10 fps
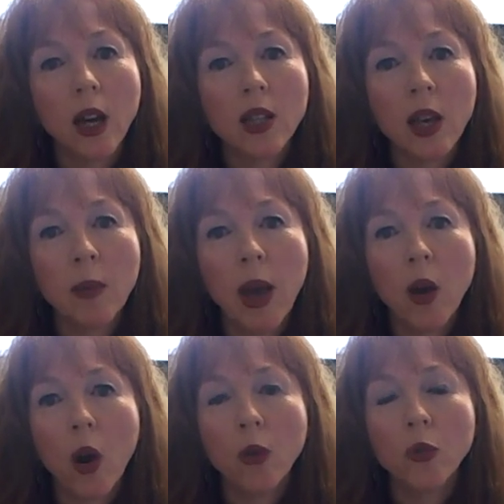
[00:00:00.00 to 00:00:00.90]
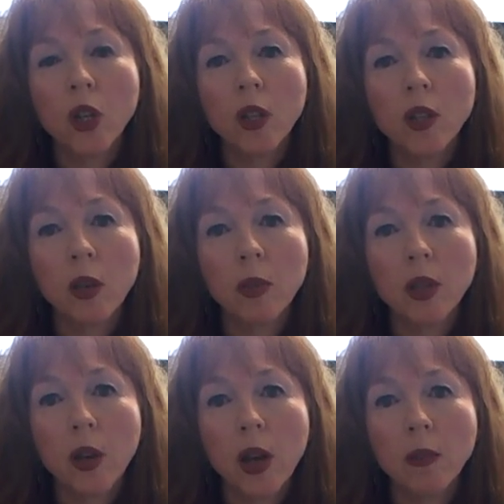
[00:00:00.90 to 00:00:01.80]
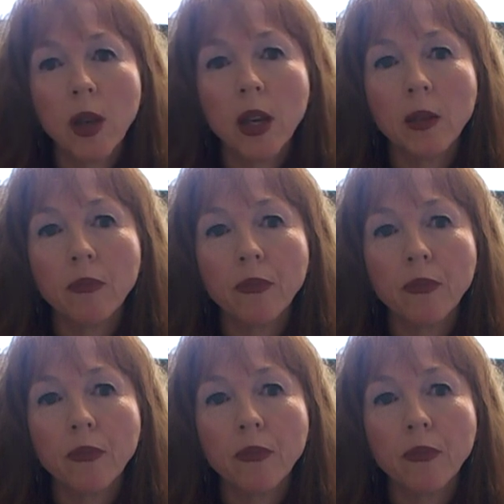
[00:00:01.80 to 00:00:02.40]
I somehow hoped she'd sit beside me.